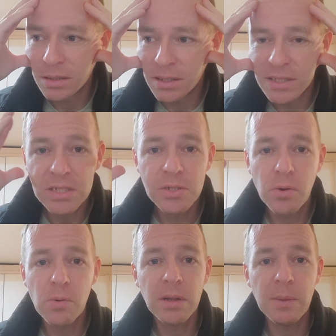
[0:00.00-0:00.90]
It's
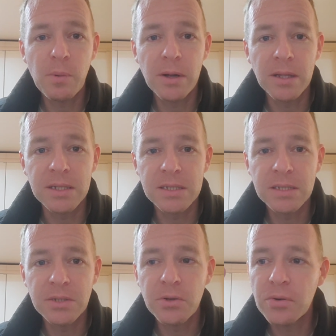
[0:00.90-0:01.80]
totally
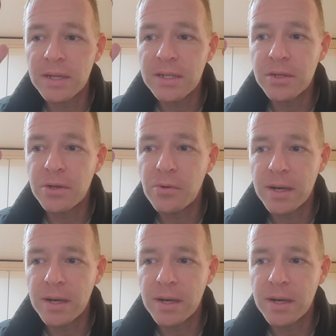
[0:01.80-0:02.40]
pointless. You don't need to know